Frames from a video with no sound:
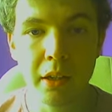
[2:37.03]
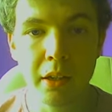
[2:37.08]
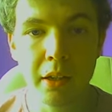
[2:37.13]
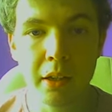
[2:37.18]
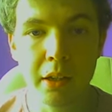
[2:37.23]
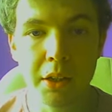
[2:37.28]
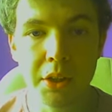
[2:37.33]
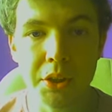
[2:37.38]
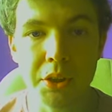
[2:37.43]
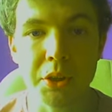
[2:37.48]

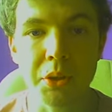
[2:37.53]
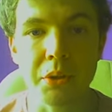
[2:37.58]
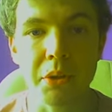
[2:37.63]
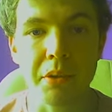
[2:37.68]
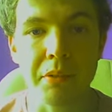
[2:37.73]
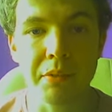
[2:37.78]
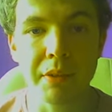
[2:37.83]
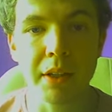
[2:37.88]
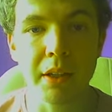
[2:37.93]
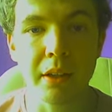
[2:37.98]
to
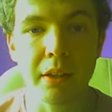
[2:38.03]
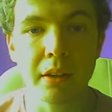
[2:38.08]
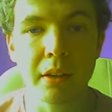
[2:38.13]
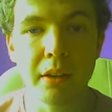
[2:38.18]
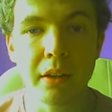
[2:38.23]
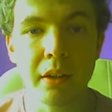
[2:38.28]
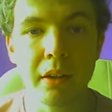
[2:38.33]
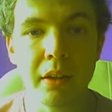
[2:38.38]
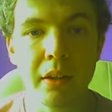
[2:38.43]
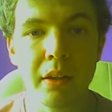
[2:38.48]
reveal
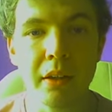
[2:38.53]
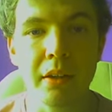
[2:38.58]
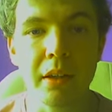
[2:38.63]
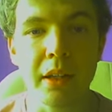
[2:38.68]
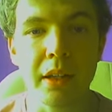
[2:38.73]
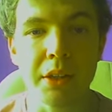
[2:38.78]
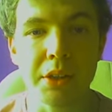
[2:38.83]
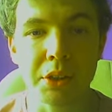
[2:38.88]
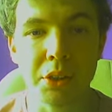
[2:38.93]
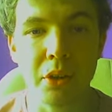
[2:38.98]
the
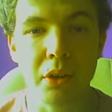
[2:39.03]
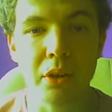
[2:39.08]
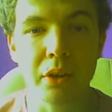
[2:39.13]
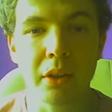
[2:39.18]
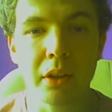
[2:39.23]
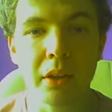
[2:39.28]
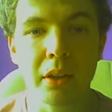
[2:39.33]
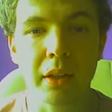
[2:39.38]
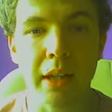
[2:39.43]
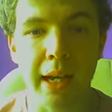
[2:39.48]
eternal
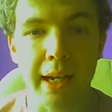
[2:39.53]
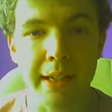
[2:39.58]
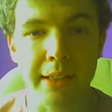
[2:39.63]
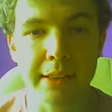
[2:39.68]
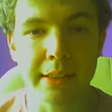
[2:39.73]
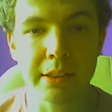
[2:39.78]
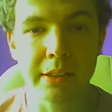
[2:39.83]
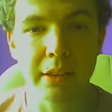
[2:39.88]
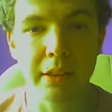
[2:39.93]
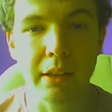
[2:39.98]
light
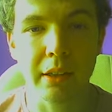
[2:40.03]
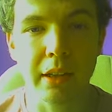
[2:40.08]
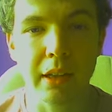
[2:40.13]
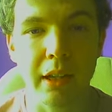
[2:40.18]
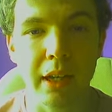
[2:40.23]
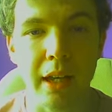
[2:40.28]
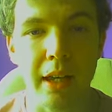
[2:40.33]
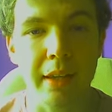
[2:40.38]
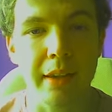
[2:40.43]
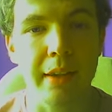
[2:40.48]

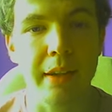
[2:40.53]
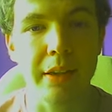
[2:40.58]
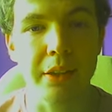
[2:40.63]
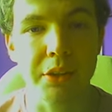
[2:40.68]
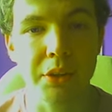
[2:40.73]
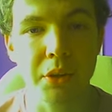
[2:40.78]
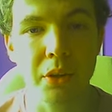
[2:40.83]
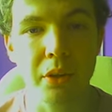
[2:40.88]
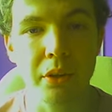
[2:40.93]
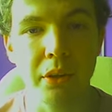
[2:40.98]
and the
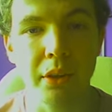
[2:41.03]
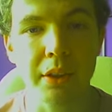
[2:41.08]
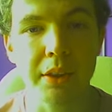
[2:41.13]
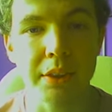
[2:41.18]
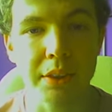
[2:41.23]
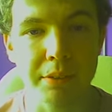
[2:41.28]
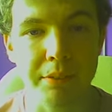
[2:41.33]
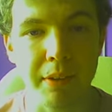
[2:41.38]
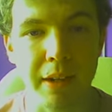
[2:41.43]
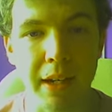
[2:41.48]
eternal
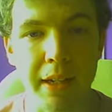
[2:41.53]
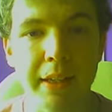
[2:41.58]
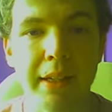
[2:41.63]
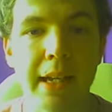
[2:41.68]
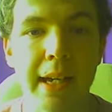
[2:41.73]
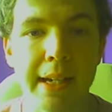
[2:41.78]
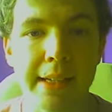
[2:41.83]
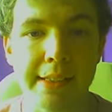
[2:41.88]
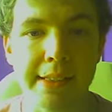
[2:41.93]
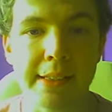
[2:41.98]
divine
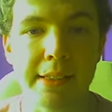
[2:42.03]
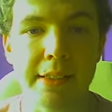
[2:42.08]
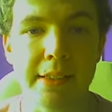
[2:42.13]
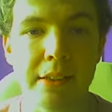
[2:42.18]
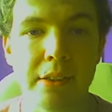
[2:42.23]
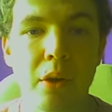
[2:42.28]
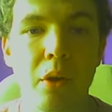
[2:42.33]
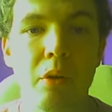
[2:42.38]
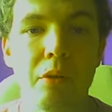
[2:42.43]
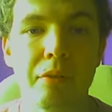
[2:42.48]
essence
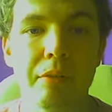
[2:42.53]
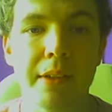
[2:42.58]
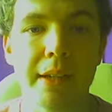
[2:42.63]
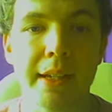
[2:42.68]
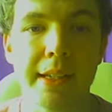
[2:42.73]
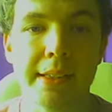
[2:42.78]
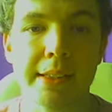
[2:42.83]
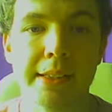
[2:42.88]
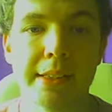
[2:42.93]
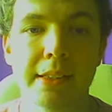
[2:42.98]
of
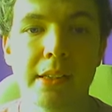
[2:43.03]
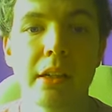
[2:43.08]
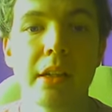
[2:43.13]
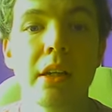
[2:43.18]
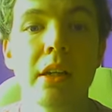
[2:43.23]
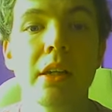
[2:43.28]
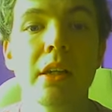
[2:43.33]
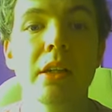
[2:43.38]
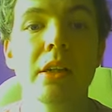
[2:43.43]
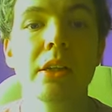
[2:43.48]
its
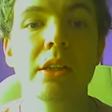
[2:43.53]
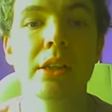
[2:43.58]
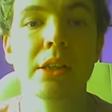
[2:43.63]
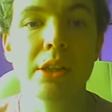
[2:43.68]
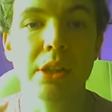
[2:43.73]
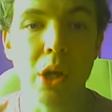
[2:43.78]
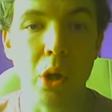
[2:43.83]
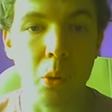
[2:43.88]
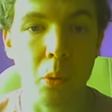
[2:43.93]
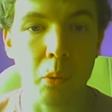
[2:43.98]

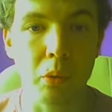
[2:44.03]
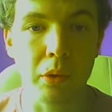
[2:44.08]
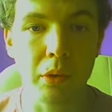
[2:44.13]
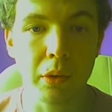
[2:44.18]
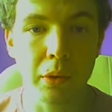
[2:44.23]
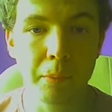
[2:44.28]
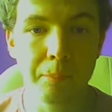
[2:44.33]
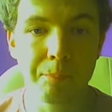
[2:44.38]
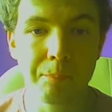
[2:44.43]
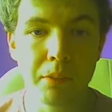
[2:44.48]
soul,
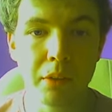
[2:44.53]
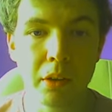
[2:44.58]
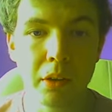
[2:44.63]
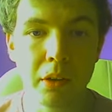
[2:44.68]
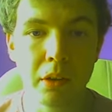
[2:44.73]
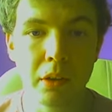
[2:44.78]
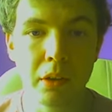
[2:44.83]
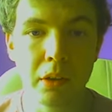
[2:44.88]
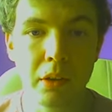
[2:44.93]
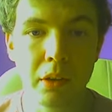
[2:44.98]

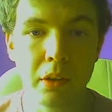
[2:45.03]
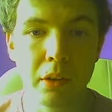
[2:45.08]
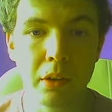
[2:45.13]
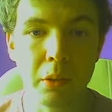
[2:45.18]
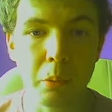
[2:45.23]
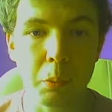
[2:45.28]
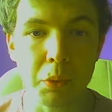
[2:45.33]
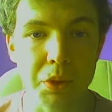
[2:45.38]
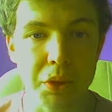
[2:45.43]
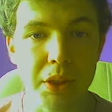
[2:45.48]

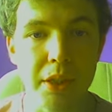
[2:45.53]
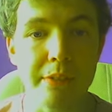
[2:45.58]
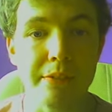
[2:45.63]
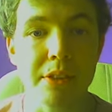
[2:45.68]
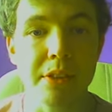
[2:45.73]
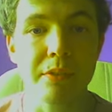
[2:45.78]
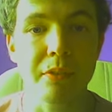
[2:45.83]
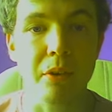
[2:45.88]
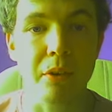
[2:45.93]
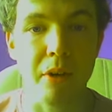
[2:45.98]
which lives
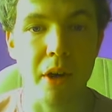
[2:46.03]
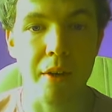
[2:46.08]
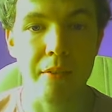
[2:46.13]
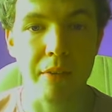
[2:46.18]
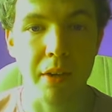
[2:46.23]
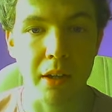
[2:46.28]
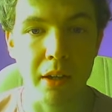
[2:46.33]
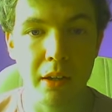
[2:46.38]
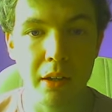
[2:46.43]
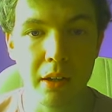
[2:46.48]
forever,
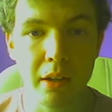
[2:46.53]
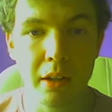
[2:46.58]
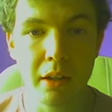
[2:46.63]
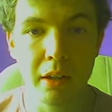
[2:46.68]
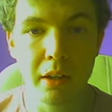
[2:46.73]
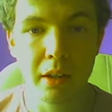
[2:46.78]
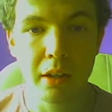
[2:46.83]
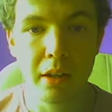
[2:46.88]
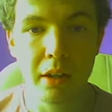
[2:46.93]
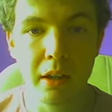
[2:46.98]

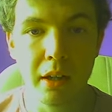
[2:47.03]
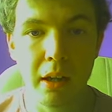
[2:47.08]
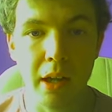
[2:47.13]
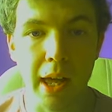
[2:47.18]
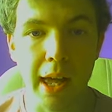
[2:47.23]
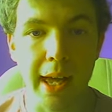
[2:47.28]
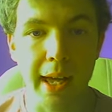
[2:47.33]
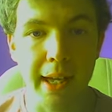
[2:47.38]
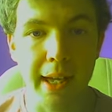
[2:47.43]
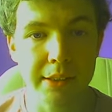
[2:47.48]

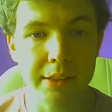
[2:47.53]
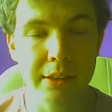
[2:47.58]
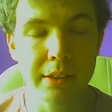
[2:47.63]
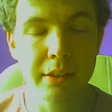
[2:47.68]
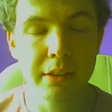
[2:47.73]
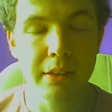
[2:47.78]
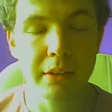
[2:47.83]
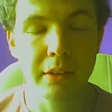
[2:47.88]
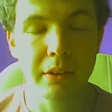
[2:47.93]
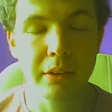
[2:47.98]
and
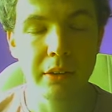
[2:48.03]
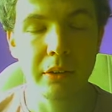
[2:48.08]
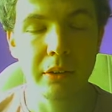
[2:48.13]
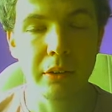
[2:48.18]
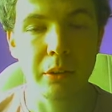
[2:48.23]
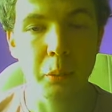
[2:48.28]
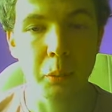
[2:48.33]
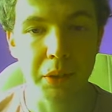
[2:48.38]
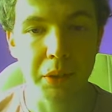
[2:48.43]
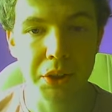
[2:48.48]

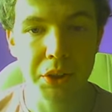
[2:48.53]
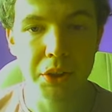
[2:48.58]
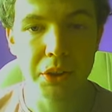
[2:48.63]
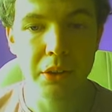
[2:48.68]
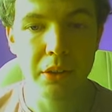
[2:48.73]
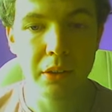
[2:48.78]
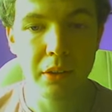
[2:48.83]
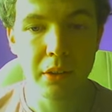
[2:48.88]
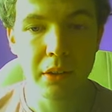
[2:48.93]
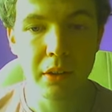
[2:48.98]
which,
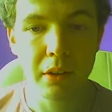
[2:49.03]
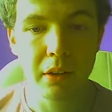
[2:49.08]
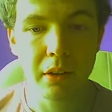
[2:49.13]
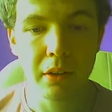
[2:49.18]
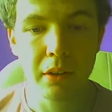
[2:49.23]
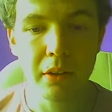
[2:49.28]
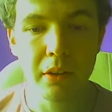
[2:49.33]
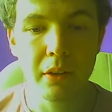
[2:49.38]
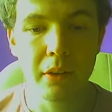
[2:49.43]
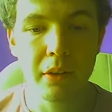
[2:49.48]

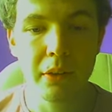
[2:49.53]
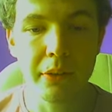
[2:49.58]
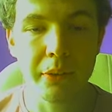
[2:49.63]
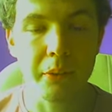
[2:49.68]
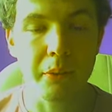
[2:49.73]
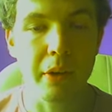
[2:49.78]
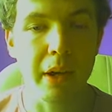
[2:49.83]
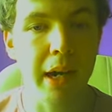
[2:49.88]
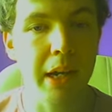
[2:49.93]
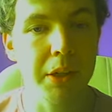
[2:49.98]
through
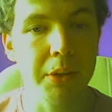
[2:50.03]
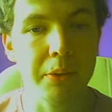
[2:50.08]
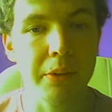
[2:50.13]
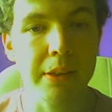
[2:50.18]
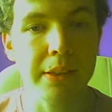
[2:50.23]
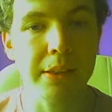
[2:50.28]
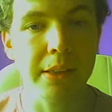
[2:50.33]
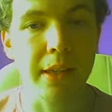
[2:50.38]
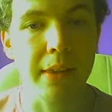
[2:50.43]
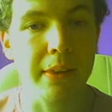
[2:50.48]
hundreds
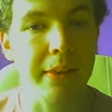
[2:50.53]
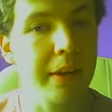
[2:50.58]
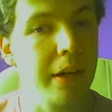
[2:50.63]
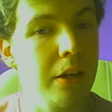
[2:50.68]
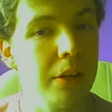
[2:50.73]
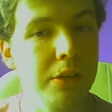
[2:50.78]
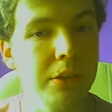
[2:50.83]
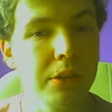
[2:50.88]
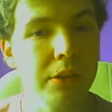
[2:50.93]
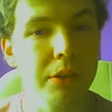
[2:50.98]
and
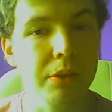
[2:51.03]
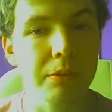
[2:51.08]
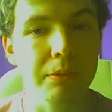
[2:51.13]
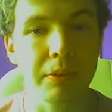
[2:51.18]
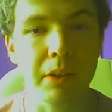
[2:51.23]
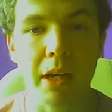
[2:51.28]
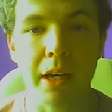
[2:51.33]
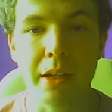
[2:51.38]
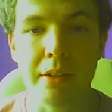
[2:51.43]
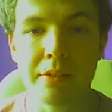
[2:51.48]
thousands of
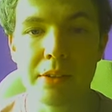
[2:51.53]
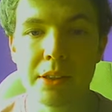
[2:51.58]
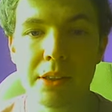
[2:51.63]
lives,